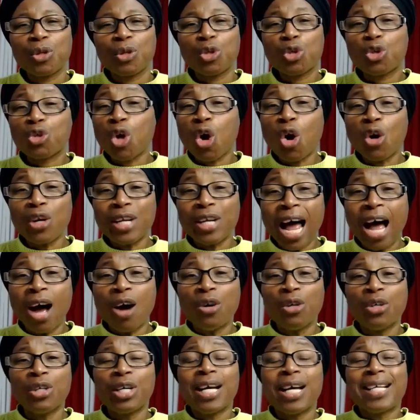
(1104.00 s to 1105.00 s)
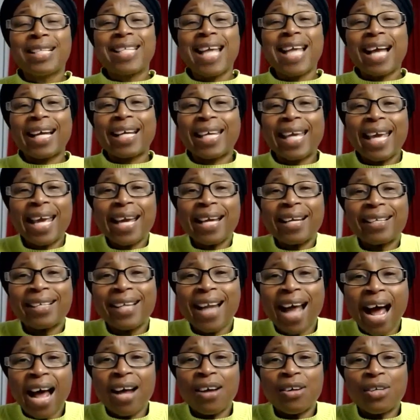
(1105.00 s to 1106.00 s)
So now the king
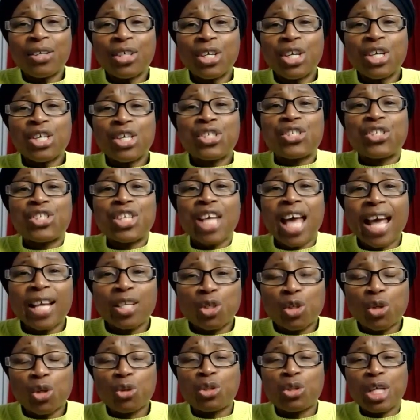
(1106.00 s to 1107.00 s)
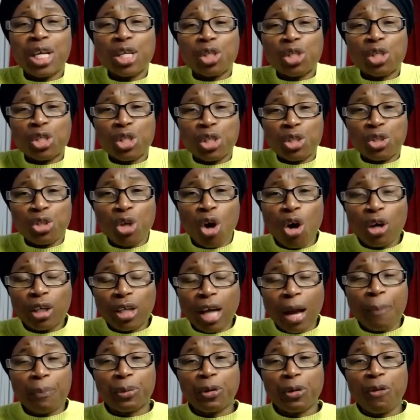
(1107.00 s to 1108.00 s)
now said to this young
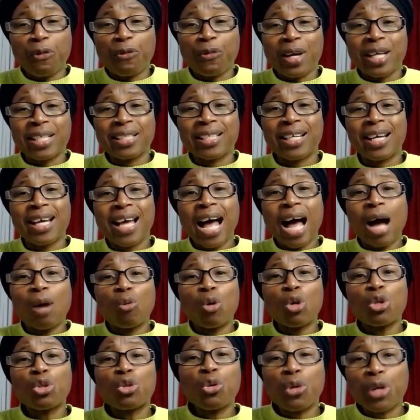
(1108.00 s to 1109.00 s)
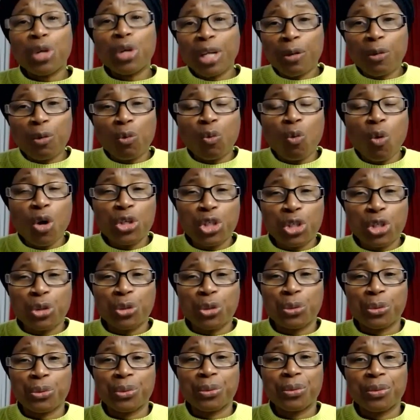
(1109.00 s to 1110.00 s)
prophet, I want to reward
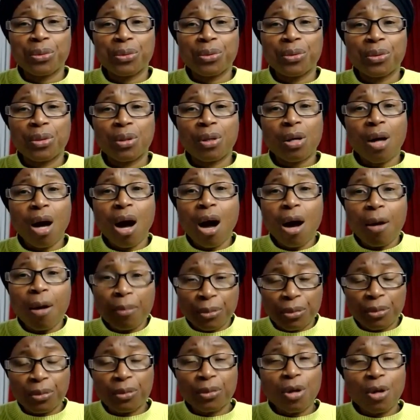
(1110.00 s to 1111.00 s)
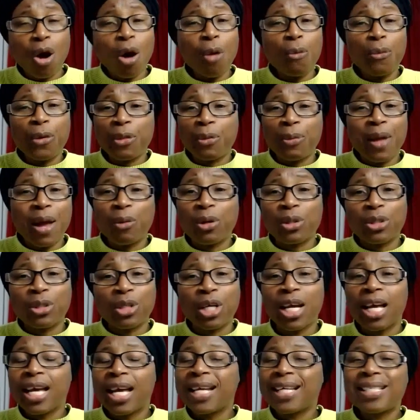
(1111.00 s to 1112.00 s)
you. Come, come with me. I want to.
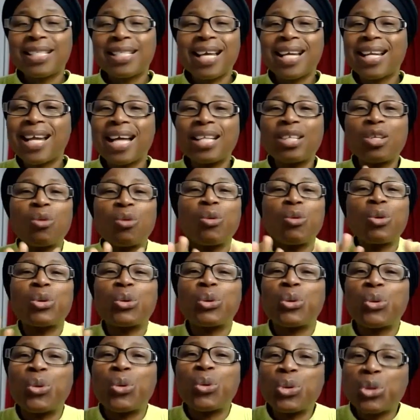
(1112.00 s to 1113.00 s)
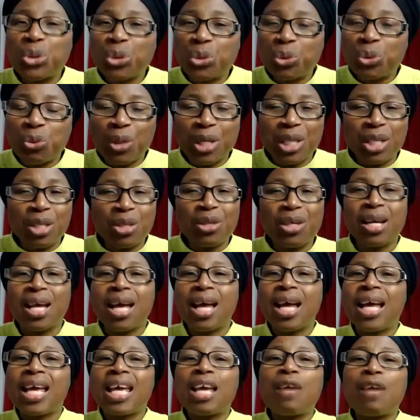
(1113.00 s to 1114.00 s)
He said, I don't want to go with you.
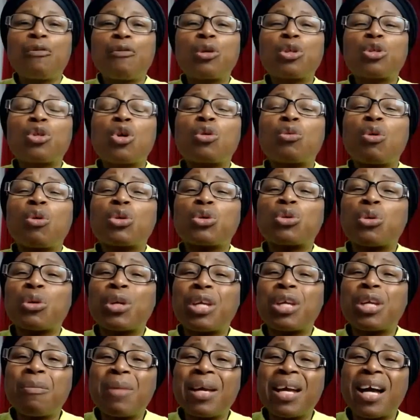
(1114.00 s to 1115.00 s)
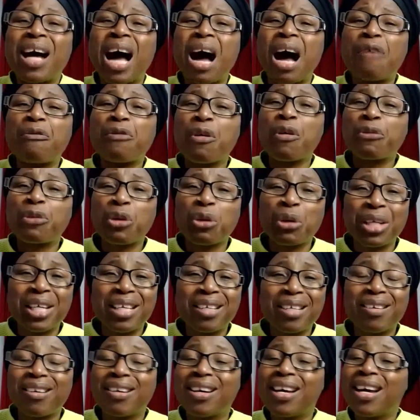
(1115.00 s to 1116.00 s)
Even though you want to give me half of your
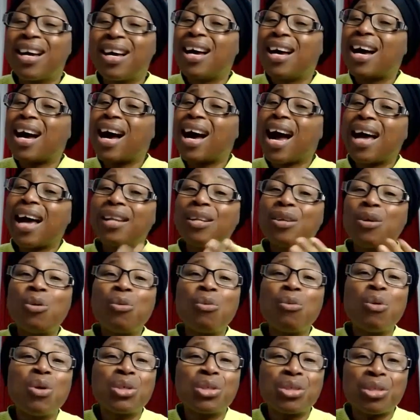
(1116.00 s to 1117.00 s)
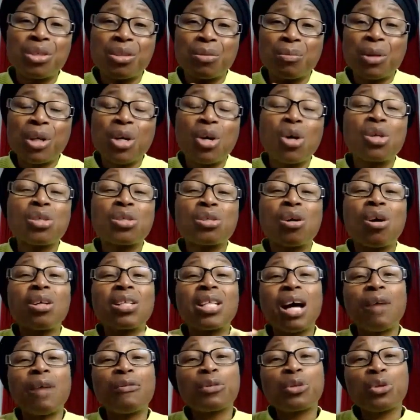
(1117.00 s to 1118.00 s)
kingdom, I don't want because
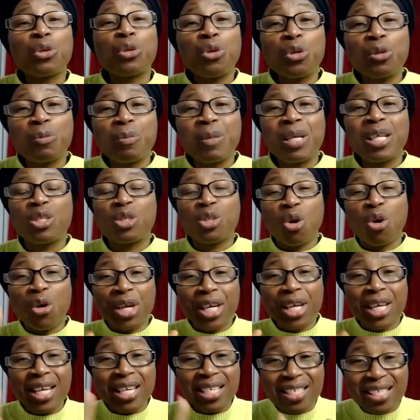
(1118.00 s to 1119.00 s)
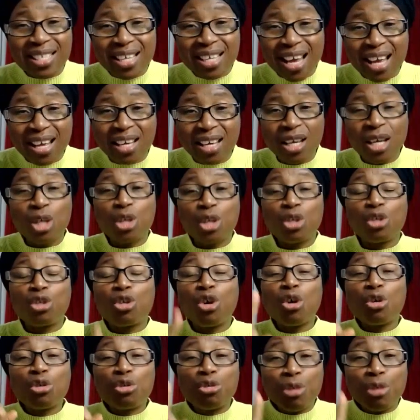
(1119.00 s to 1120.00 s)
God have told me, don't eat here,
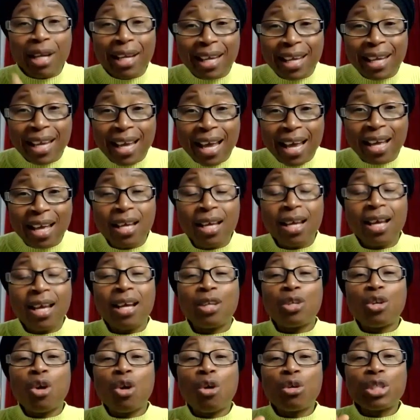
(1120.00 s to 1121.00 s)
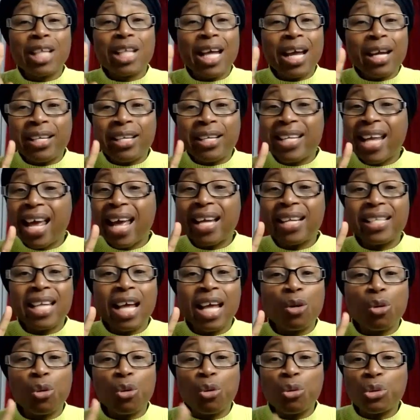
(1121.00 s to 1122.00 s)
don't drink here, don't the, the,
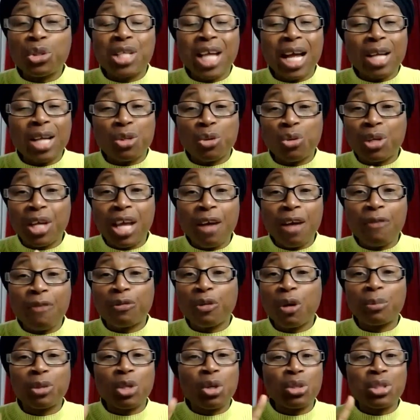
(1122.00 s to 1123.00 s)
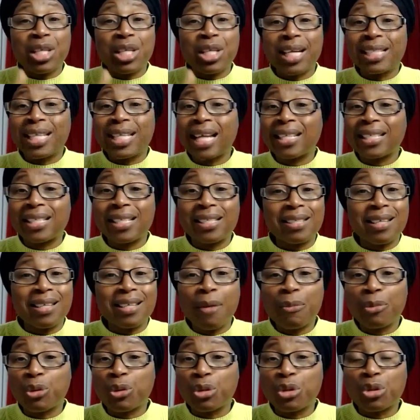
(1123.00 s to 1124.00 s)
the route that you came from, don't take that the
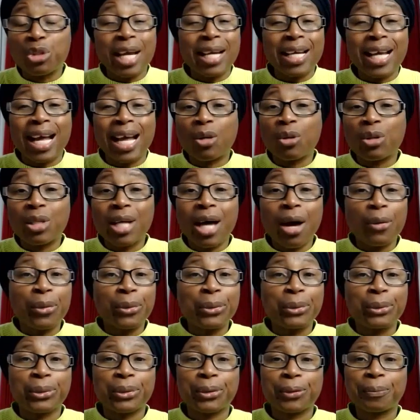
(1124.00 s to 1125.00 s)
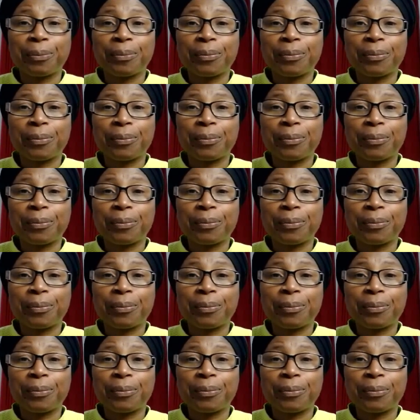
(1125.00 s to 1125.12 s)
same route, take another route.